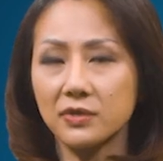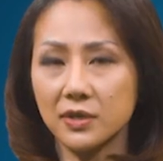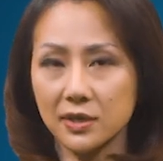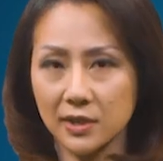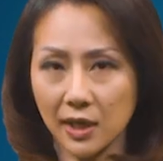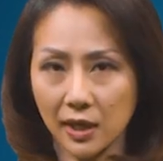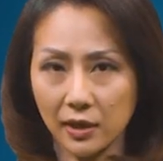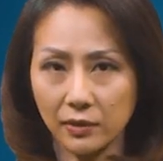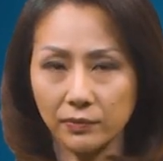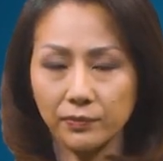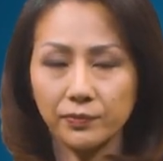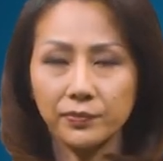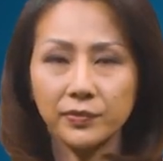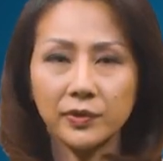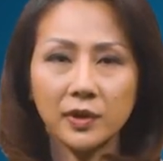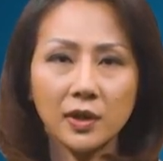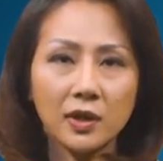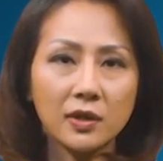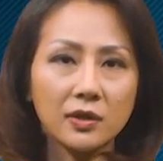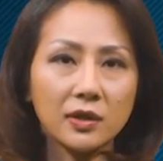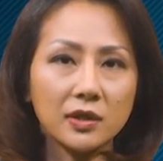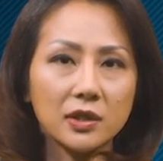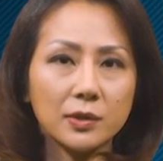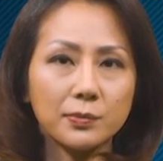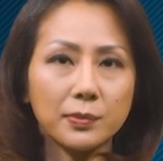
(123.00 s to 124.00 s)
cents.
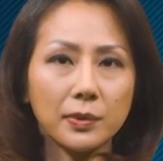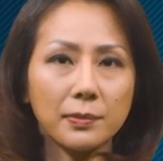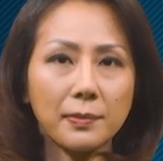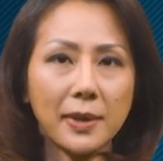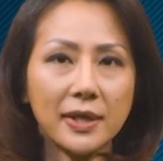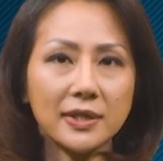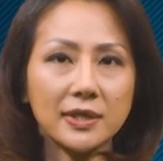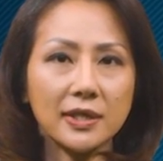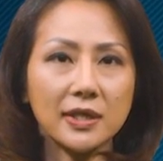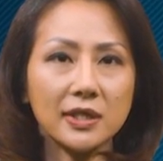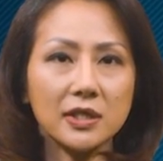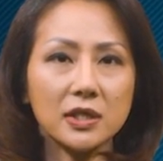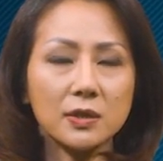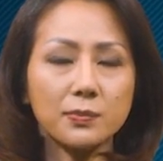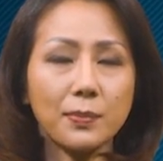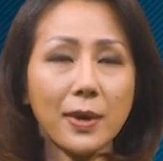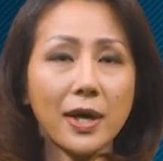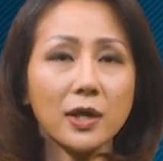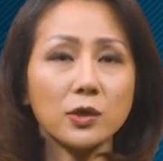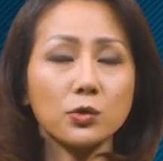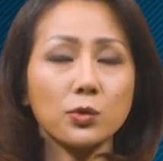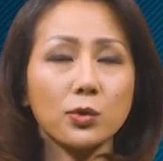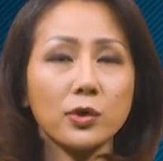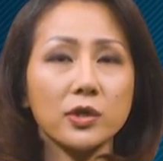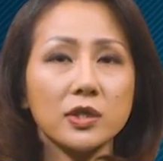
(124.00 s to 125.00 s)
The diplomatic
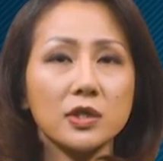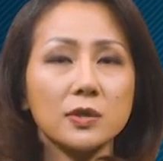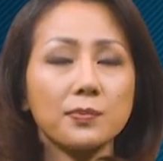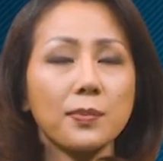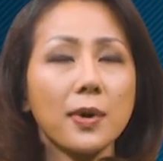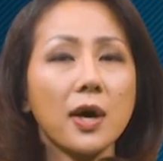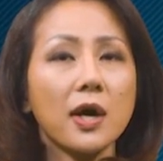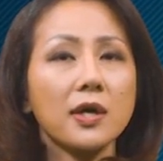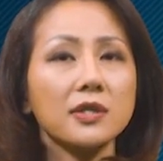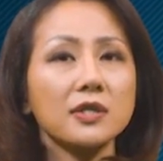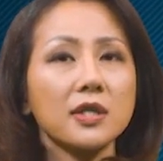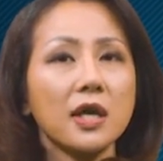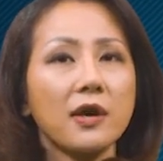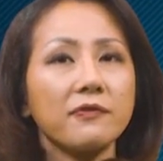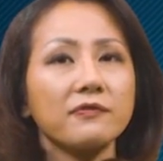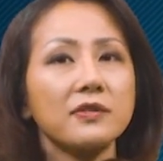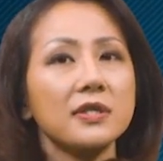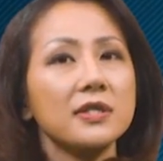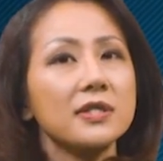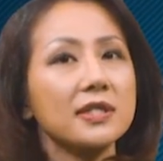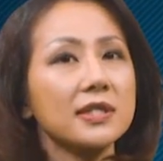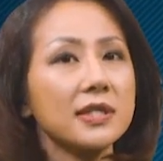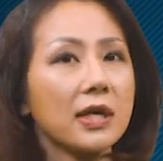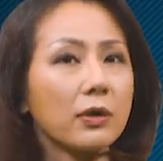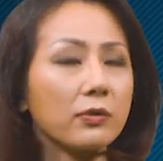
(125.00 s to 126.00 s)
spat was sparked
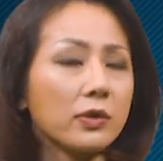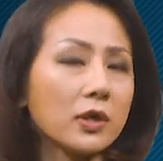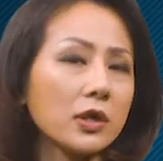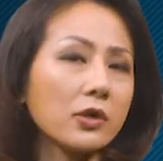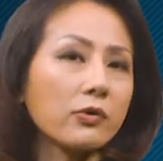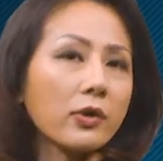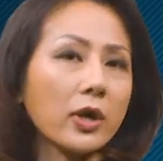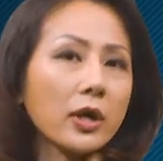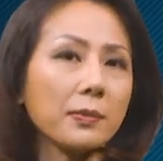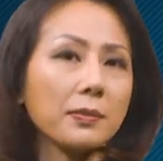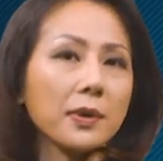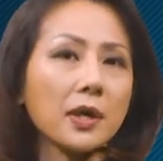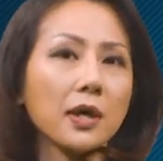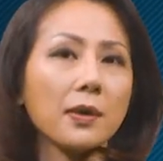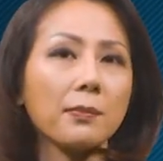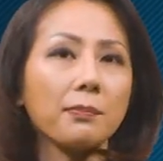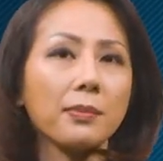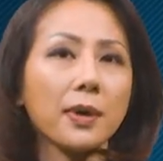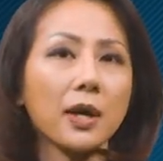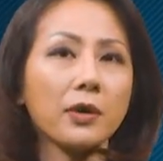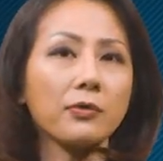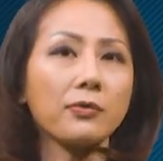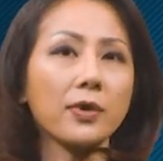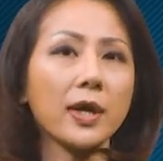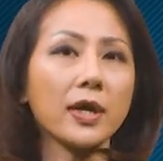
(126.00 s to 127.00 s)
after Saudi Arabia,
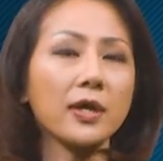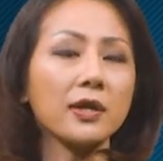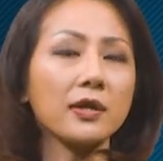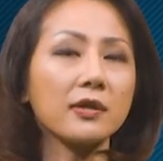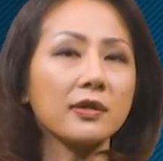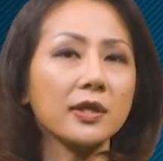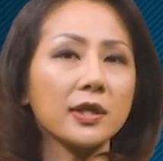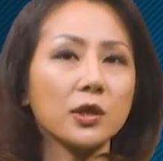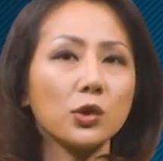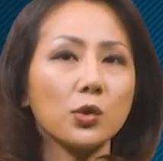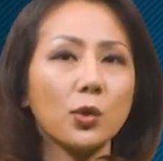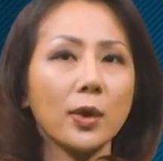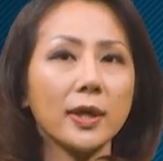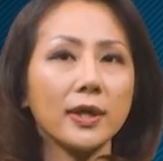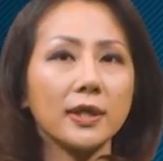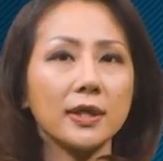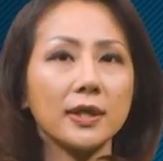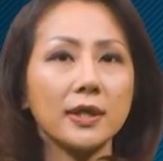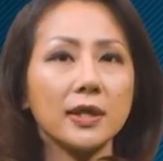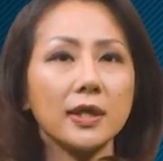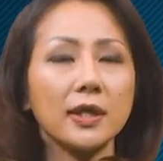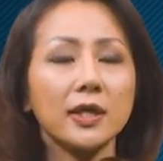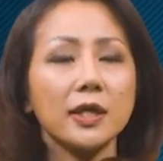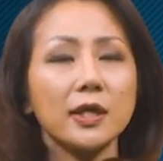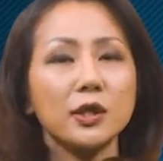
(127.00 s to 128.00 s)
Bahrain, the U A
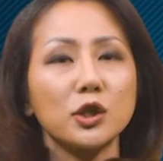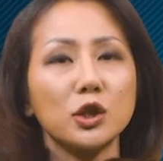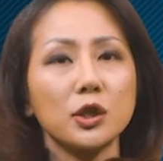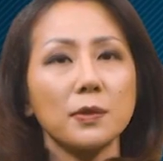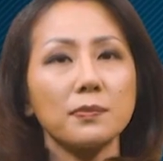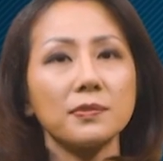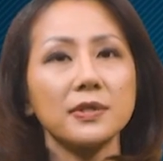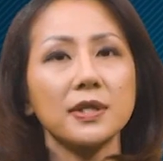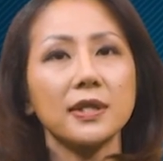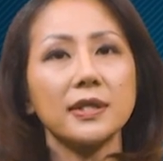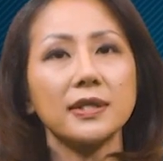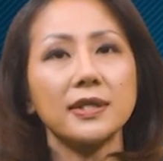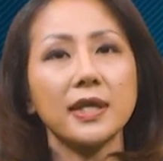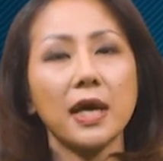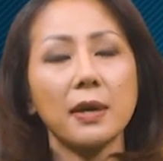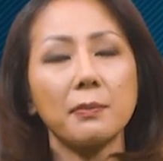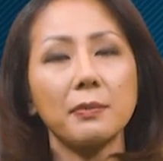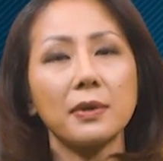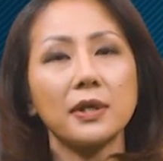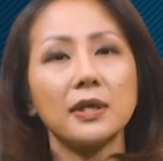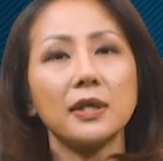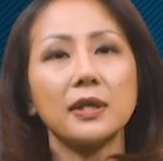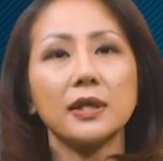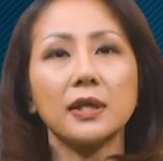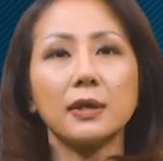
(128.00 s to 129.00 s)
E, Egypt,
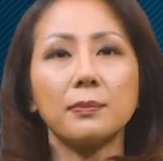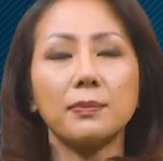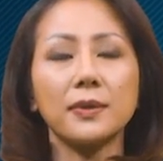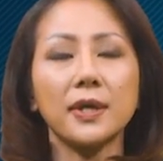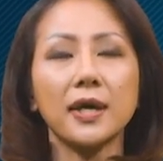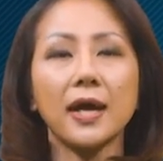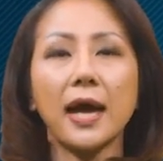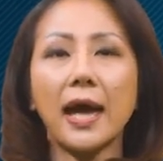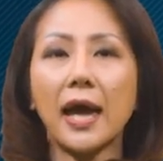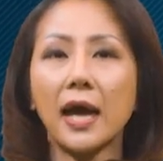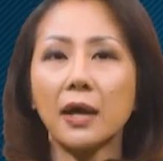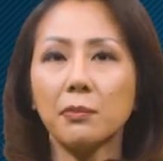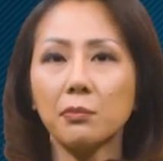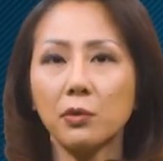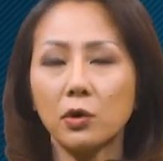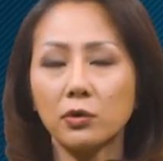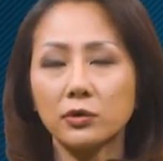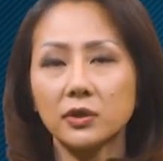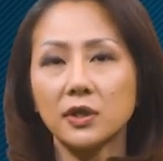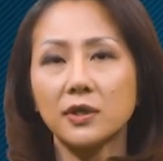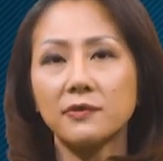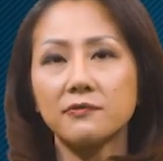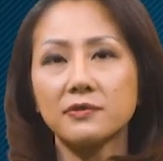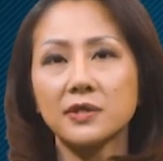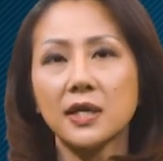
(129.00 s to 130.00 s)
Yemen, Libya and
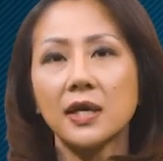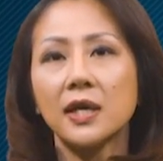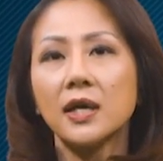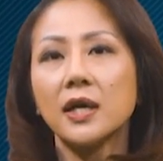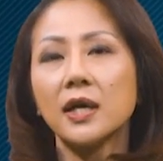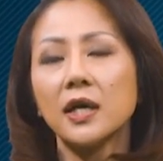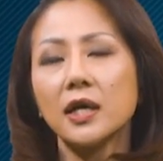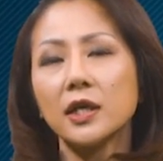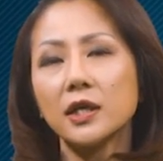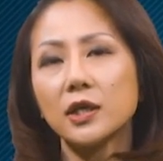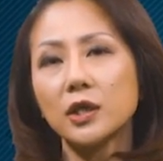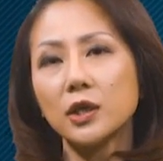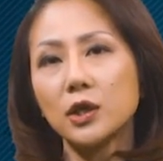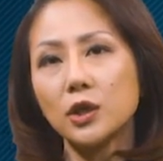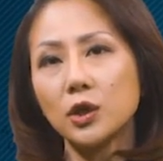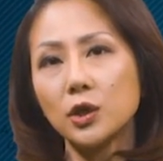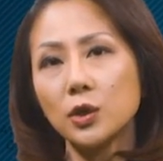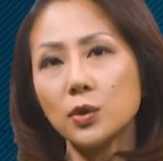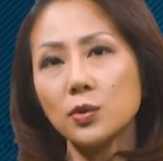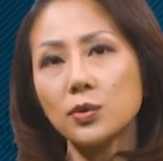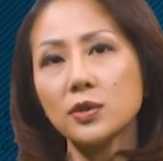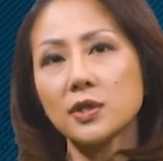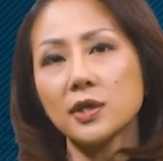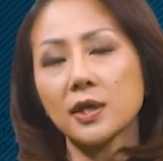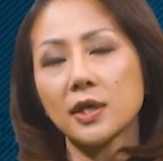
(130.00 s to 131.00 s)
Maldives
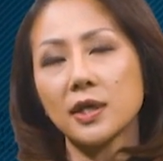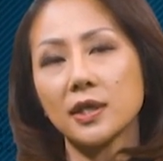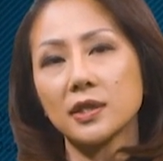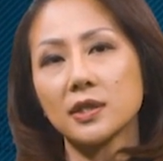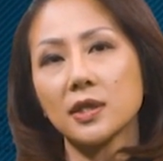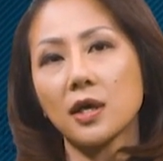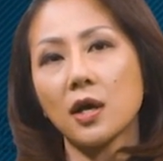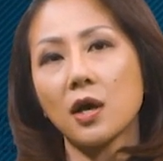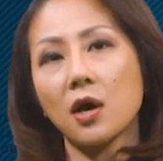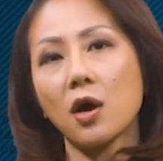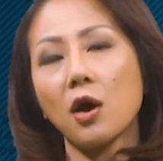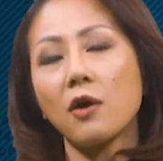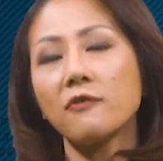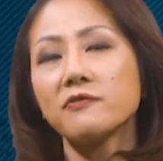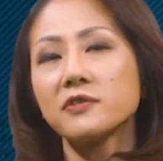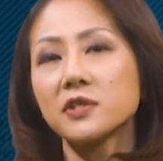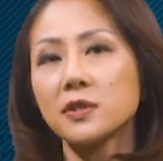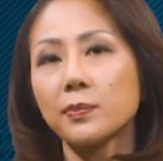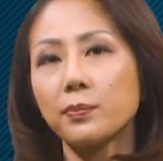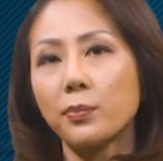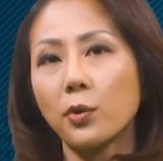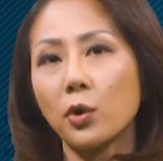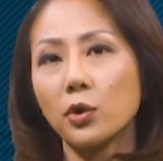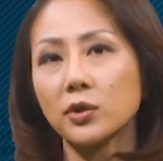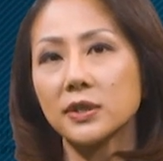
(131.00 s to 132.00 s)
accused Qatar of
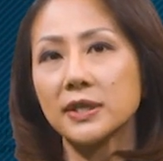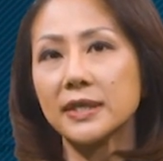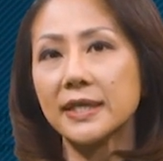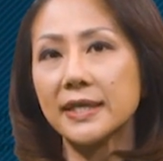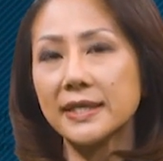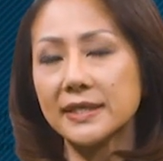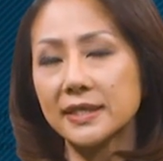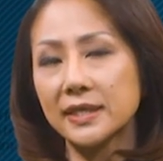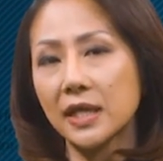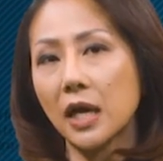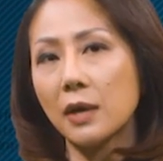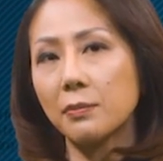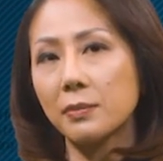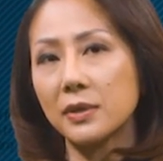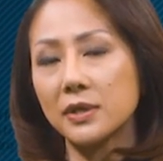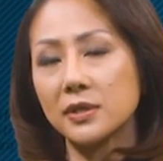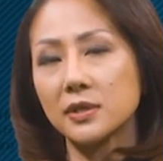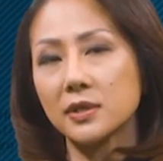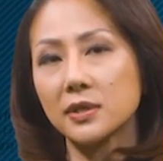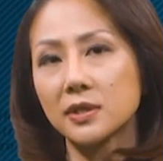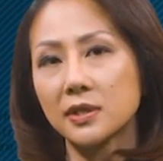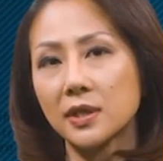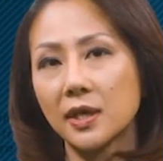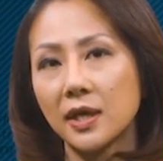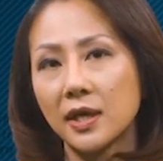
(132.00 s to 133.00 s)
supporting
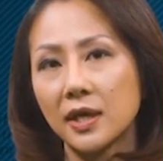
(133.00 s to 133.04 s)
Islamists.